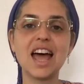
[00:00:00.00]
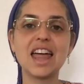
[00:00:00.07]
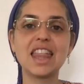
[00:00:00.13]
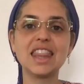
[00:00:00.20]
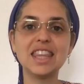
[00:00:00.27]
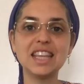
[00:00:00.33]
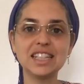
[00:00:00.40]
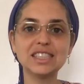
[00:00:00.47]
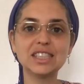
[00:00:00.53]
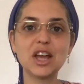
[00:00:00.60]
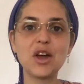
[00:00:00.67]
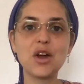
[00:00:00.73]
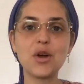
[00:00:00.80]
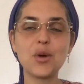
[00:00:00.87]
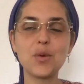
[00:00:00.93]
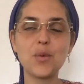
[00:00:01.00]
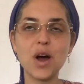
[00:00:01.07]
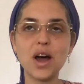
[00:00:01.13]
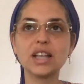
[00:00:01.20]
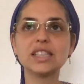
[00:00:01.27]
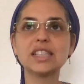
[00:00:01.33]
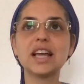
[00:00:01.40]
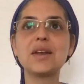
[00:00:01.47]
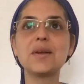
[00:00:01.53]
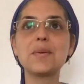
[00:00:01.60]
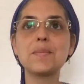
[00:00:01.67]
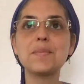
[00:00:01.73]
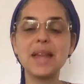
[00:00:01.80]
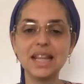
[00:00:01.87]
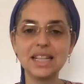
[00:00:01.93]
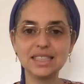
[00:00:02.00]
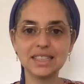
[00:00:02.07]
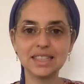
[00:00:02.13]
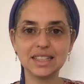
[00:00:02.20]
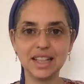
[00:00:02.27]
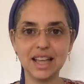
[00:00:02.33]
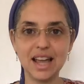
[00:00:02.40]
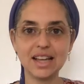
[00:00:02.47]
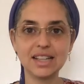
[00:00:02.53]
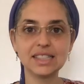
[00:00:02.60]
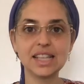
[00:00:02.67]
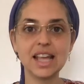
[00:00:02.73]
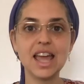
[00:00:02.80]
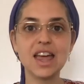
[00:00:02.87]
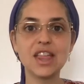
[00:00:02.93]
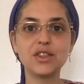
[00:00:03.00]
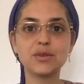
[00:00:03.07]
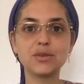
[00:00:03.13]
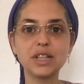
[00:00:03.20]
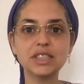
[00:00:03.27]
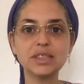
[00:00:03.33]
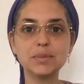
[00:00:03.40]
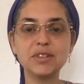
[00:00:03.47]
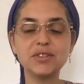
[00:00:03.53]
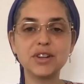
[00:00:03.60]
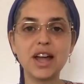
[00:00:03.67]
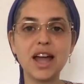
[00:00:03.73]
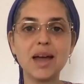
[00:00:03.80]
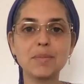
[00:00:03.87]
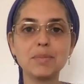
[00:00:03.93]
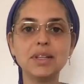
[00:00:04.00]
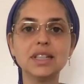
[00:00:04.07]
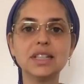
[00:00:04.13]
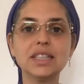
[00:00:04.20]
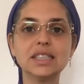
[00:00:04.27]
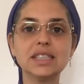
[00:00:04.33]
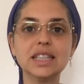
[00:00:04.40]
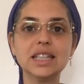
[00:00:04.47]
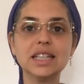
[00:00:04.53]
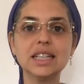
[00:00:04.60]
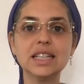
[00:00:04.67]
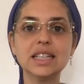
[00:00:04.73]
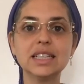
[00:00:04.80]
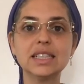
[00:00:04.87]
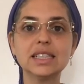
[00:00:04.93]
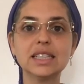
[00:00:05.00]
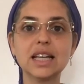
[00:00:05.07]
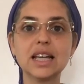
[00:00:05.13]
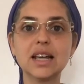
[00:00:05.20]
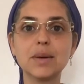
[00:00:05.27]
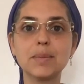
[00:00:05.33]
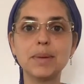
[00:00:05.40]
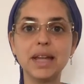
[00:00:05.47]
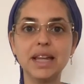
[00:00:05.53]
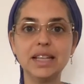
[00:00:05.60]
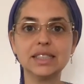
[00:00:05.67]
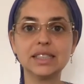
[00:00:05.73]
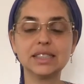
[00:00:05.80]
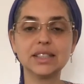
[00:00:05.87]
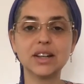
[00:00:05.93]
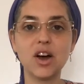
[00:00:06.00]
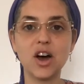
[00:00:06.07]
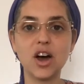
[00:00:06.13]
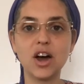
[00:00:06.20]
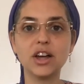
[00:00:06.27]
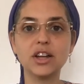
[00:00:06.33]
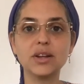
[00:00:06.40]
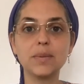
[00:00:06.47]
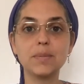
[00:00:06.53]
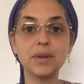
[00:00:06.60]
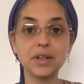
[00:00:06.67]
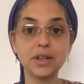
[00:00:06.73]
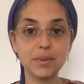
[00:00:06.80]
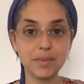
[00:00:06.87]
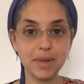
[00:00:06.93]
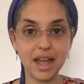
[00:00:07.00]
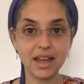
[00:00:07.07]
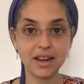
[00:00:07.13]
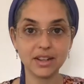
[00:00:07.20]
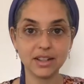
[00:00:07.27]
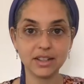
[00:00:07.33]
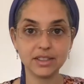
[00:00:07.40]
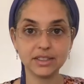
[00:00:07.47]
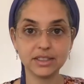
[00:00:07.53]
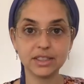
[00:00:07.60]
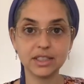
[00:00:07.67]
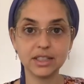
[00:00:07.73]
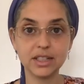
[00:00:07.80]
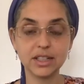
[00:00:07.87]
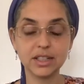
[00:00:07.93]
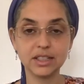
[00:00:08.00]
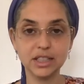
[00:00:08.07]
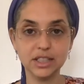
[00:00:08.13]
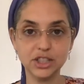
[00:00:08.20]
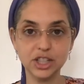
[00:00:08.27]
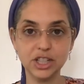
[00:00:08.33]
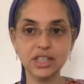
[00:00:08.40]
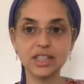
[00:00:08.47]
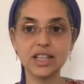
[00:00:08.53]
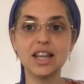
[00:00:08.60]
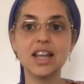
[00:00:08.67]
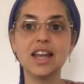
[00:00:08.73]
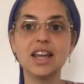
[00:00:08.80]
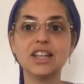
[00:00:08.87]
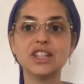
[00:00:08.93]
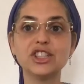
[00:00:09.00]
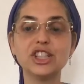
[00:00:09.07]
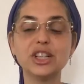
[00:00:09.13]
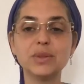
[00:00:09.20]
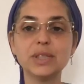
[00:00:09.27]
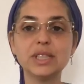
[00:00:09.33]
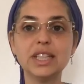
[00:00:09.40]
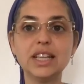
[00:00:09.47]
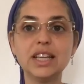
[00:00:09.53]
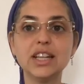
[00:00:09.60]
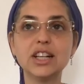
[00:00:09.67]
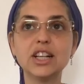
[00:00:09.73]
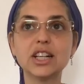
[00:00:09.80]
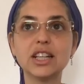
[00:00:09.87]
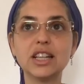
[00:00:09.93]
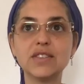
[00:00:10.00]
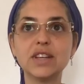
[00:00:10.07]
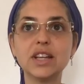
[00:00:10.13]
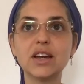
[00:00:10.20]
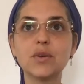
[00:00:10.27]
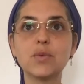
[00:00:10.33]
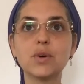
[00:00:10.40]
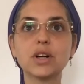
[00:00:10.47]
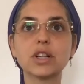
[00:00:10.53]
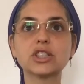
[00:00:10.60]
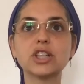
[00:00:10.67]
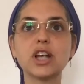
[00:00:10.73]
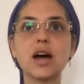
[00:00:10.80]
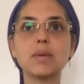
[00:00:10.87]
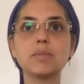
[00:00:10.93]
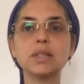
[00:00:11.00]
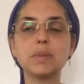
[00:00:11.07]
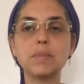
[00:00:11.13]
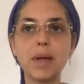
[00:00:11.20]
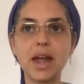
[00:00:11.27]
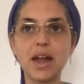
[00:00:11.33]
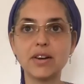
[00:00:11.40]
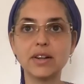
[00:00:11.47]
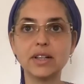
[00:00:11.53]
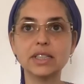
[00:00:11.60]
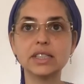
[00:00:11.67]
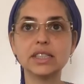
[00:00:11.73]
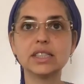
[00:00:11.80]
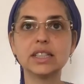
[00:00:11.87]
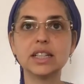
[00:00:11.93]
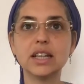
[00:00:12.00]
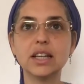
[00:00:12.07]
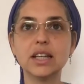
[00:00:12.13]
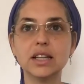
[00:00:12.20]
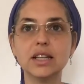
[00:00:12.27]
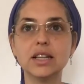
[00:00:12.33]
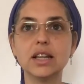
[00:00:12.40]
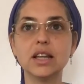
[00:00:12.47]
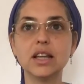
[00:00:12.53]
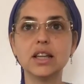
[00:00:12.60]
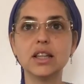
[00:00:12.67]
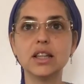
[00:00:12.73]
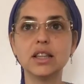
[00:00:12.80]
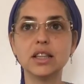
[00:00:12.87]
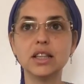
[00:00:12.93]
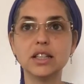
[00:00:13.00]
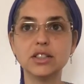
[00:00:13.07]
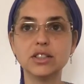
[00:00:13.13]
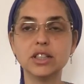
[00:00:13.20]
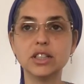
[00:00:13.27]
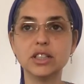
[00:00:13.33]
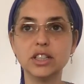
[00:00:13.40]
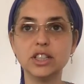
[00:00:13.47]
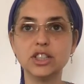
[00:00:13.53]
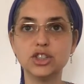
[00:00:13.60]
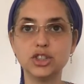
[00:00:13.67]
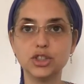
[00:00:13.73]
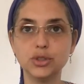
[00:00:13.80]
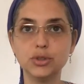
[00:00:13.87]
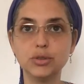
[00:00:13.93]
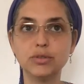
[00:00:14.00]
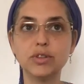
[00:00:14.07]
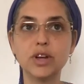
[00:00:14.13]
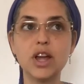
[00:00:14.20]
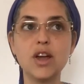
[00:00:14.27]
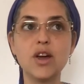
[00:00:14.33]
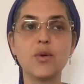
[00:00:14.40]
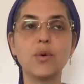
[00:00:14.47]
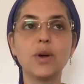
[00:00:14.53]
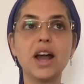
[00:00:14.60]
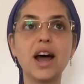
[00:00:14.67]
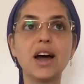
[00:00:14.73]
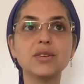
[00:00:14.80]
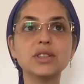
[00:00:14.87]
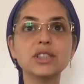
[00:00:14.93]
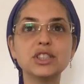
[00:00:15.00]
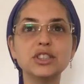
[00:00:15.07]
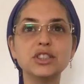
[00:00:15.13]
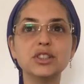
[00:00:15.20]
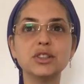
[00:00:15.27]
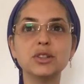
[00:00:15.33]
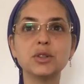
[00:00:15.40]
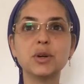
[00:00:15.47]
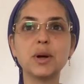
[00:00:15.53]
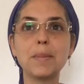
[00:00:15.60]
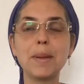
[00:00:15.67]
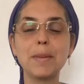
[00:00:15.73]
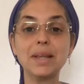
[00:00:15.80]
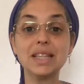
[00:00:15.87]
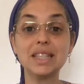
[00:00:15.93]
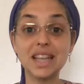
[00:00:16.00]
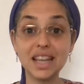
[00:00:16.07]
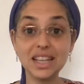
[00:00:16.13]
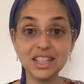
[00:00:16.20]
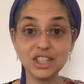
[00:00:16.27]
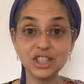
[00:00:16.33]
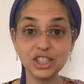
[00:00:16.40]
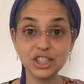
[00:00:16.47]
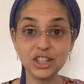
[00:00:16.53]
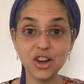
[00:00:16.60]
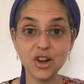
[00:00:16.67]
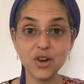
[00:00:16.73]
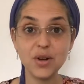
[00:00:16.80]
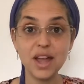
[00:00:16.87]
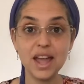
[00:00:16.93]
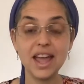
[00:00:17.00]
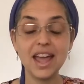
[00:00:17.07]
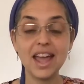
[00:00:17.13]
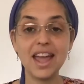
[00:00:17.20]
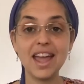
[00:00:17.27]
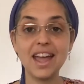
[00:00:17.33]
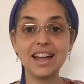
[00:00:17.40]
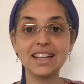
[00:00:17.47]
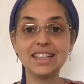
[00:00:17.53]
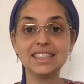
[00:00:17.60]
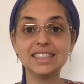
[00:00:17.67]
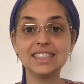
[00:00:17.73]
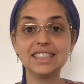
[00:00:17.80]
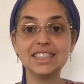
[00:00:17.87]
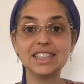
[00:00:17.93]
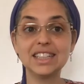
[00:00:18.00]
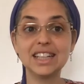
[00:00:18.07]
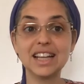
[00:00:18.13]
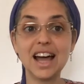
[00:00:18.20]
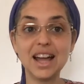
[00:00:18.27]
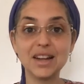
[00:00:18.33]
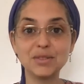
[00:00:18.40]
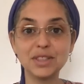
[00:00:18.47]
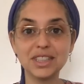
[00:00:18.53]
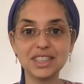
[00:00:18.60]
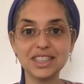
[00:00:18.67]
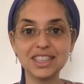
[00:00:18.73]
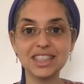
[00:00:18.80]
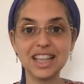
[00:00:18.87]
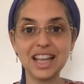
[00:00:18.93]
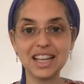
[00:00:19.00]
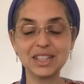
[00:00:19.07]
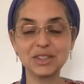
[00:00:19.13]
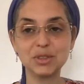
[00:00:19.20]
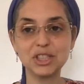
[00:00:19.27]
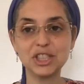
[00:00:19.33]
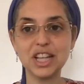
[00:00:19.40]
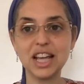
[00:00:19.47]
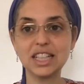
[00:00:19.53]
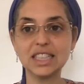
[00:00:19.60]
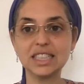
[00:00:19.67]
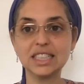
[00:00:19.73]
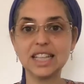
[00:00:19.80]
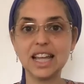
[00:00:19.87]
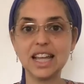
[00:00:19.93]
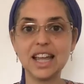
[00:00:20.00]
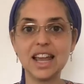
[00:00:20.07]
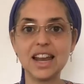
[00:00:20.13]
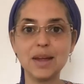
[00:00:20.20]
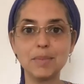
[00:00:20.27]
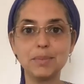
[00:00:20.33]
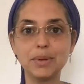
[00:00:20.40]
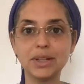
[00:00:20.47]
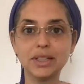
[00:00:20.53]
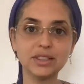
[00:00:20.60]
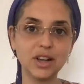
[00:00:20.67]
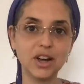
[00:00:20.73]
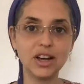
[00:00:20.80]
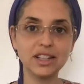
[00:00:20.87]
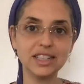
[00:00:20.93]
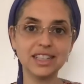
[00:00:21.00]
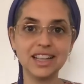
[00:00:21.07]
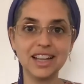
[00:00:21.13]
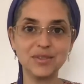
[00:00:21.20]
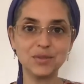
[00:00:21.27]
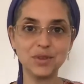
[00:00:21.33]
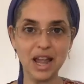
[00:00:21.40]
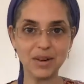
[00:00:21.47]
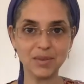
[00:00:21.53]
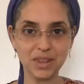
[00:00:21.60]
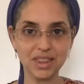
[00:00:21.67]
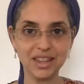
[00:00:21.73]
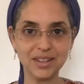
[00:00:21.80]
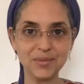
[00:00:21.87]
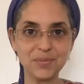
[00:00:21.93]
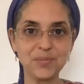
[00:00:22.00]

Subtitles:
this was an amazing class. The Recipe for Happiness is based on Miriam Adahan's teaching. She was here giving a workshop to parents in the yeshuv when I was new, maybe 10 years ago, and I really liked what she had to say, and I built on it and ran with it.